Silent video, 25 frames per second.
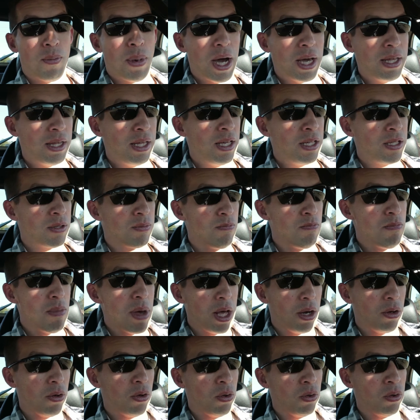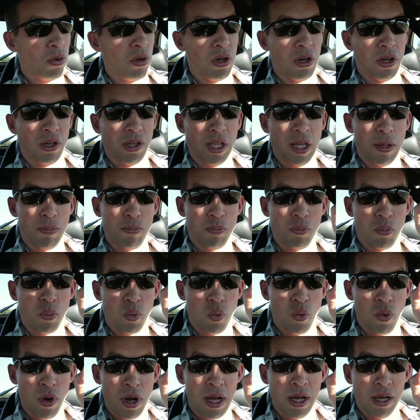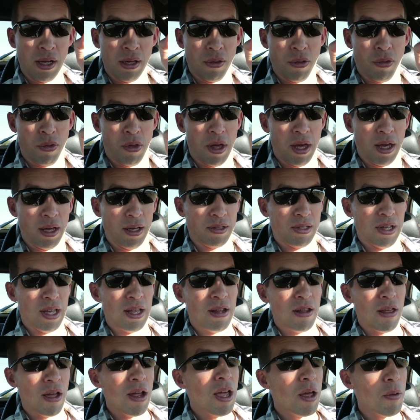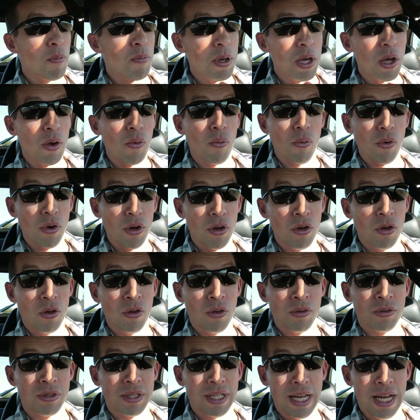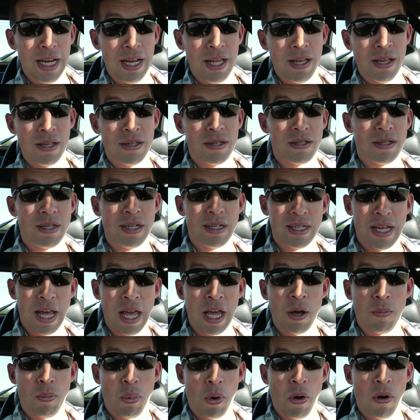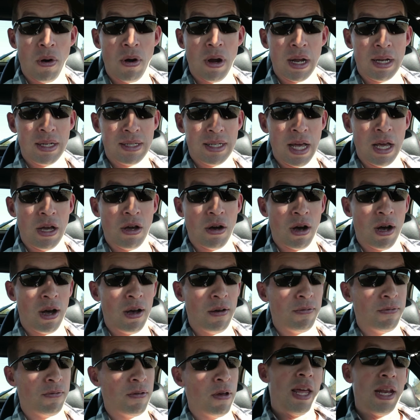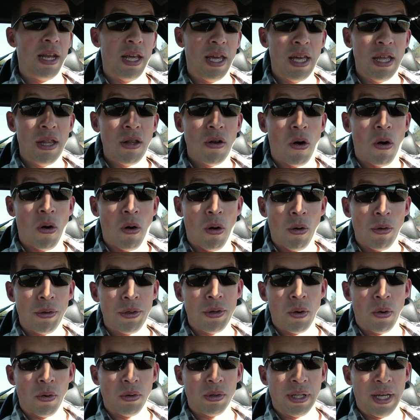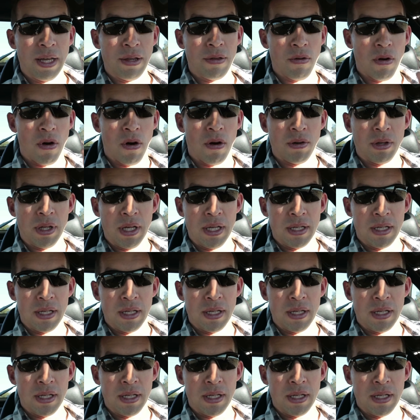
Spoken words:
by these metal clip ring things, and they could be real tedious to take apart and take off. And in all the old leather are